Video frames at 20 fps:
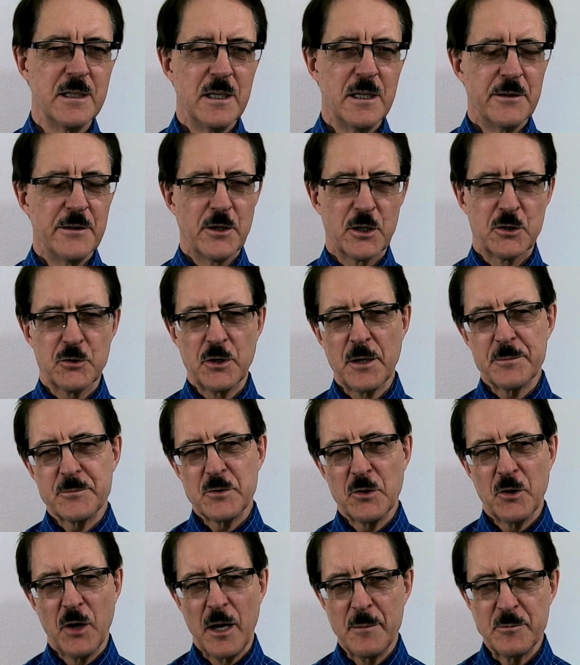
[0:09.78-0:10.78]
The
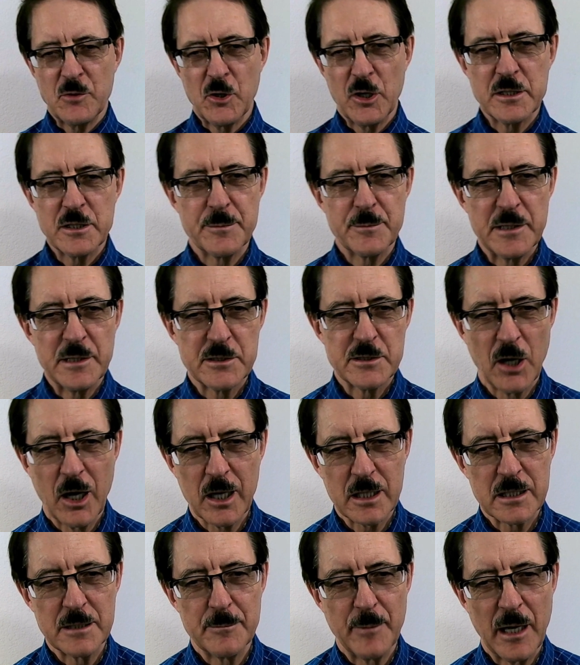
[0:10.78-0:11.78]
crypto I'm going to be
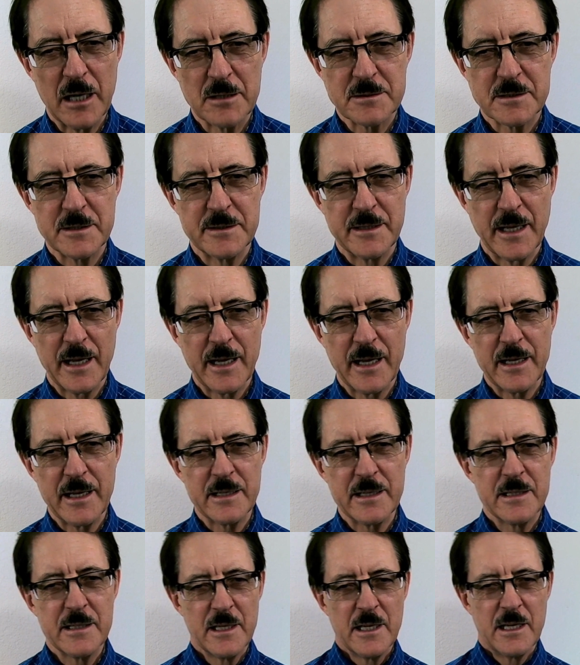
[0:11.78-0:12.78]
talking about today
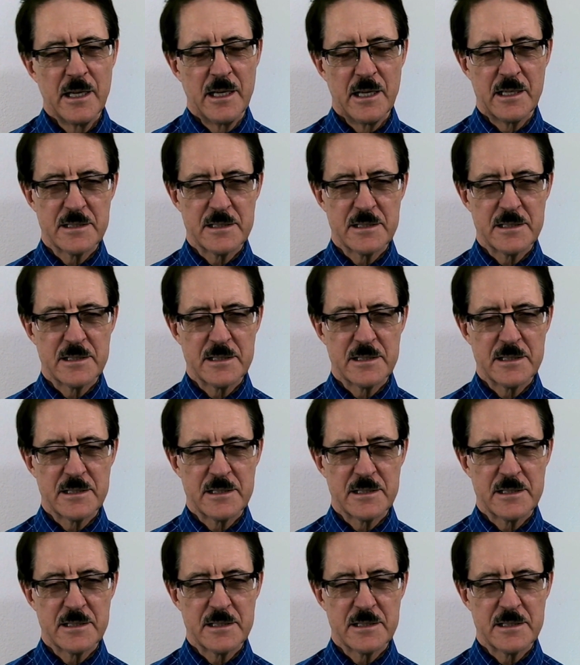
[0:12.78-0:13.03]
is